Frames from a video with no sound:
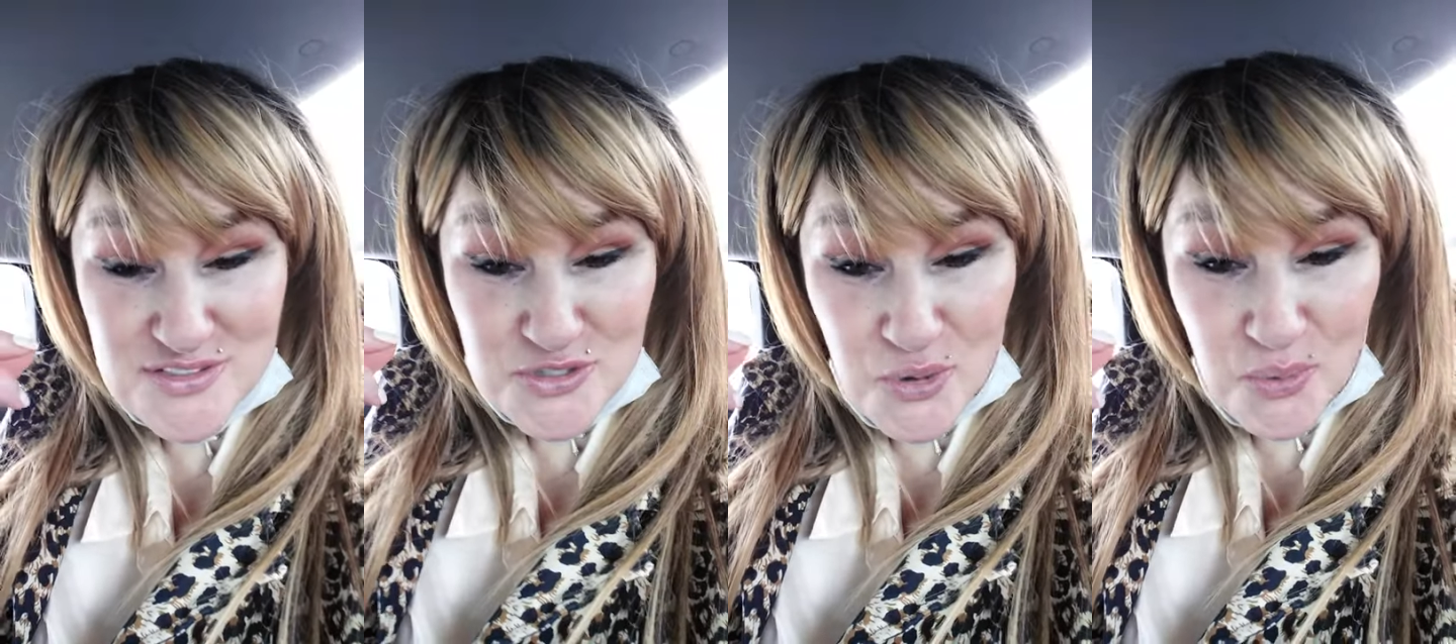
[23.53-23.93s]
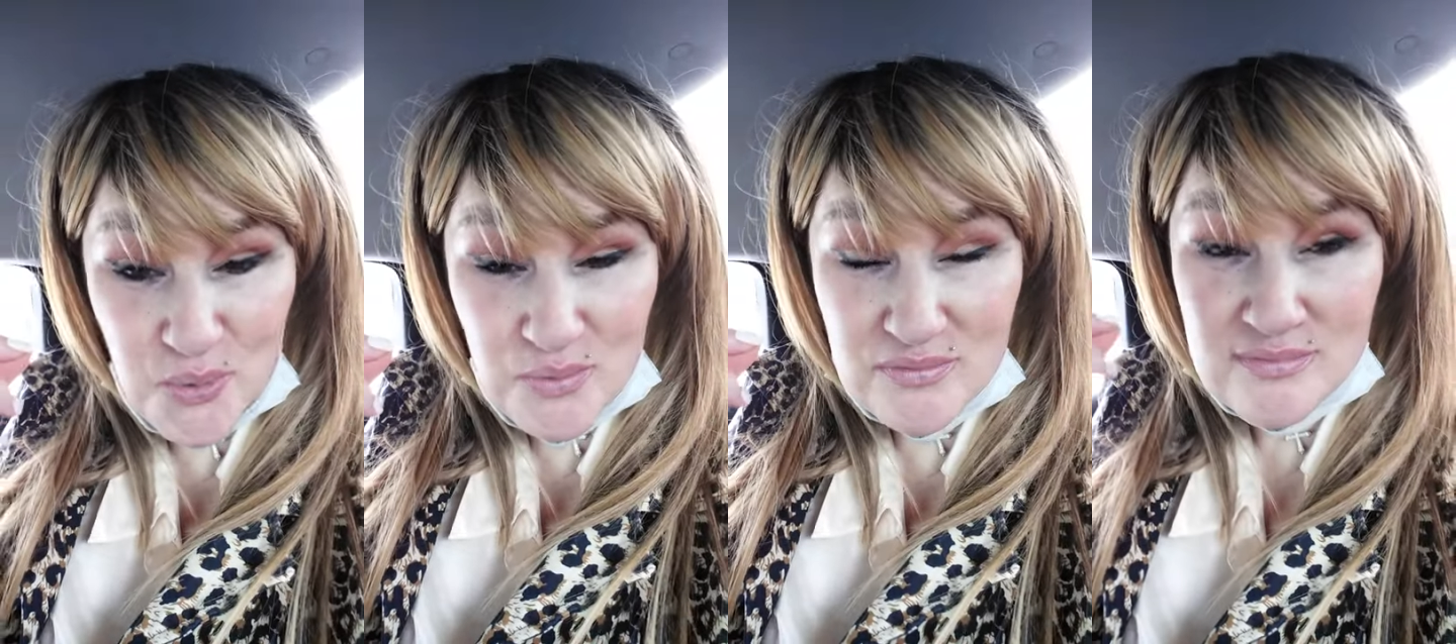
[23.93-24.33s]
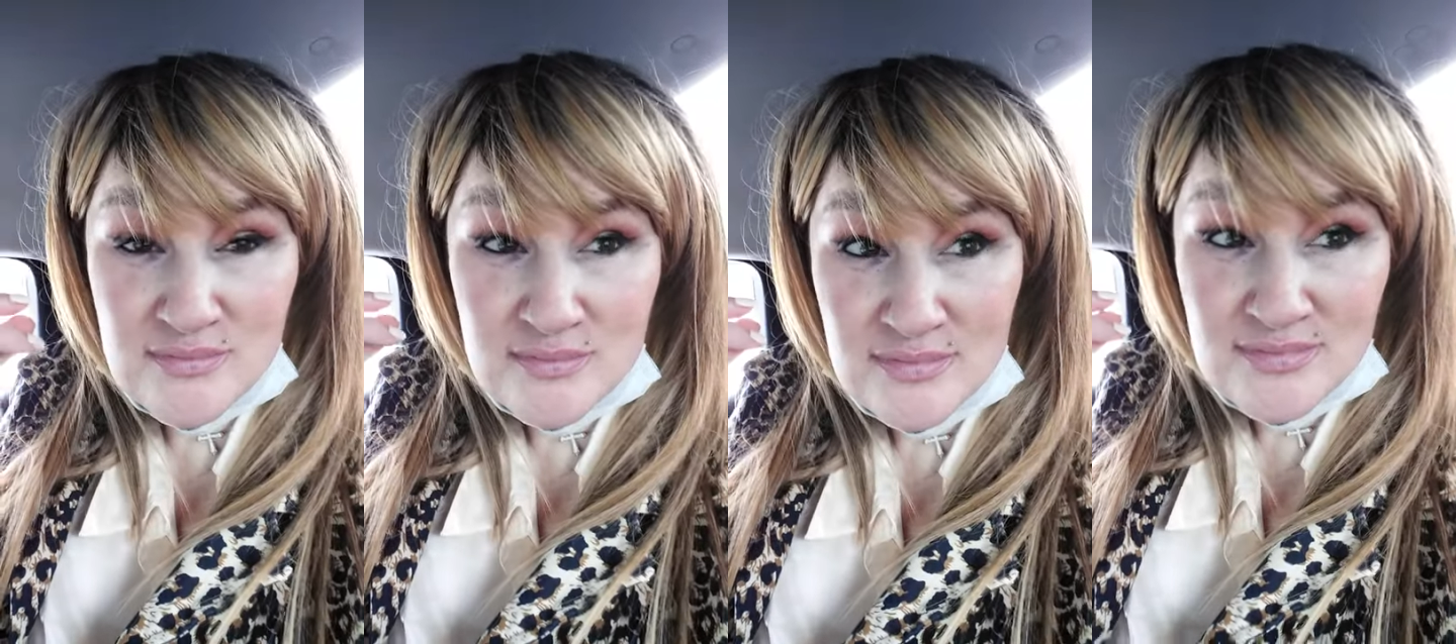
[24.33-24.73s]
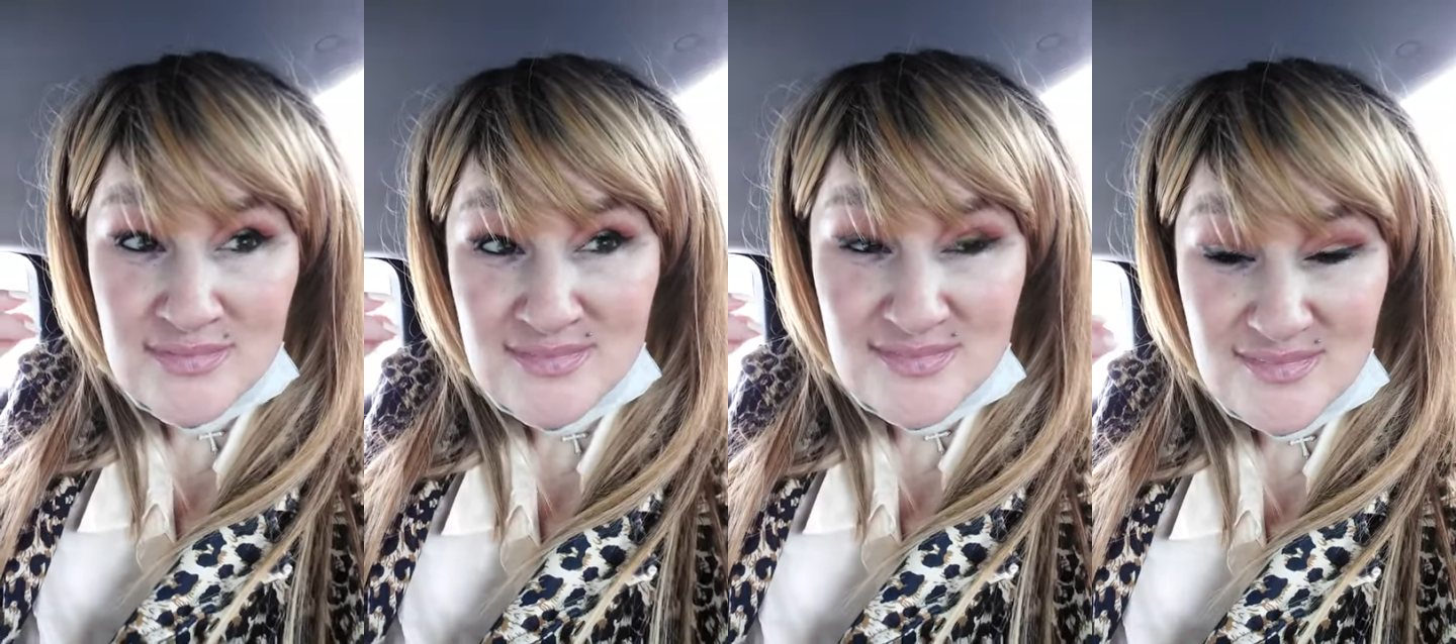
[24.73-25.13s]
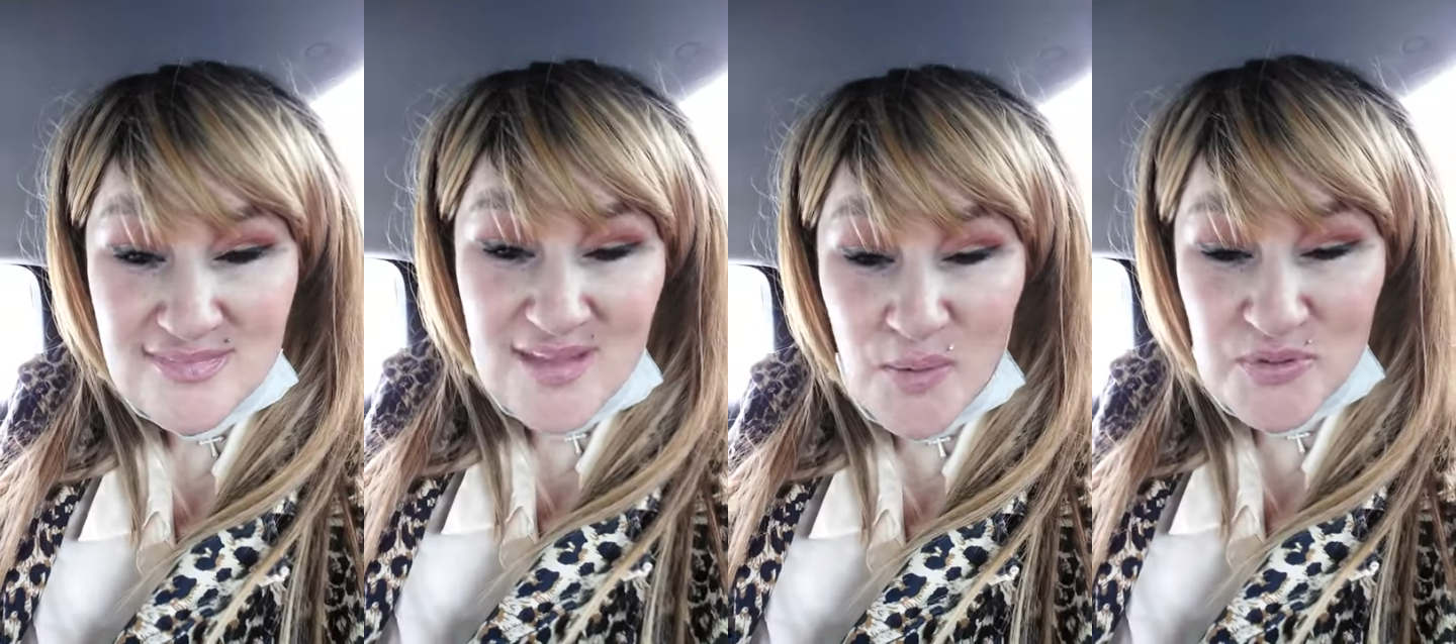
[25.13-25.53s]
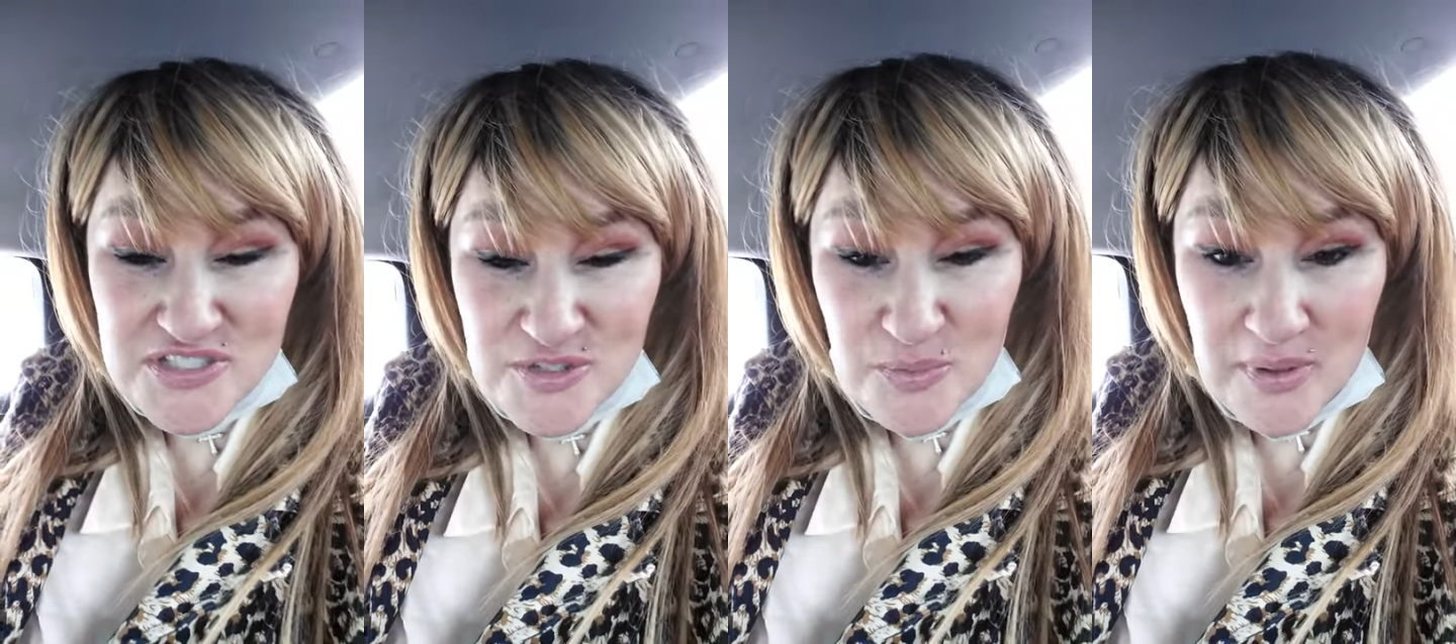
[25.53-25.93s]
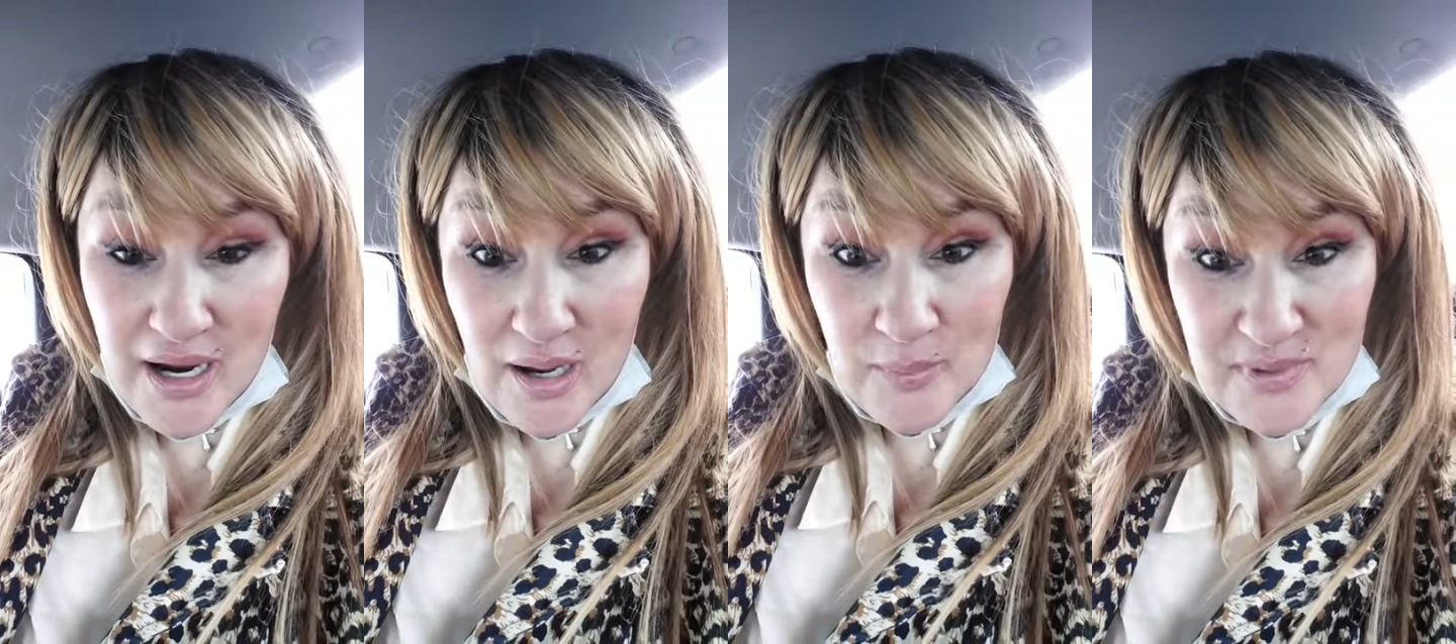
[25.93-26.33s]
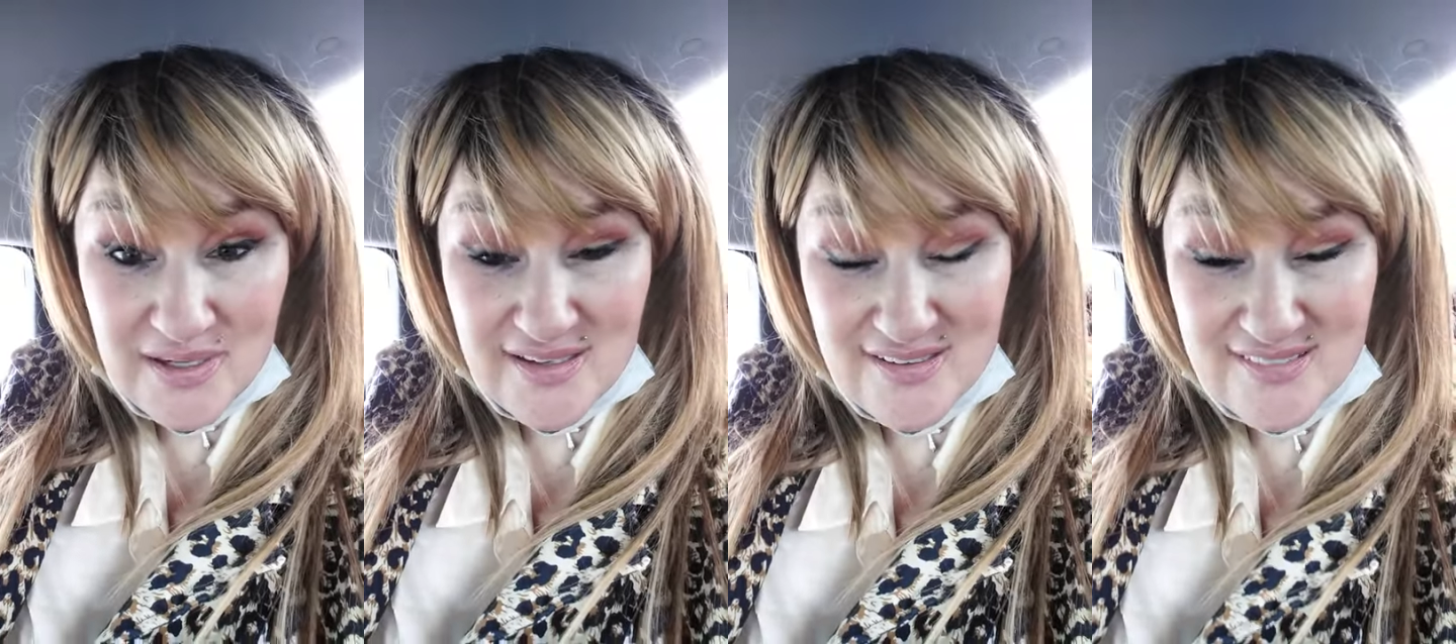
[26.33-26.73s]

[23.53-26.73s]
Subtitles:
So I'm super happy,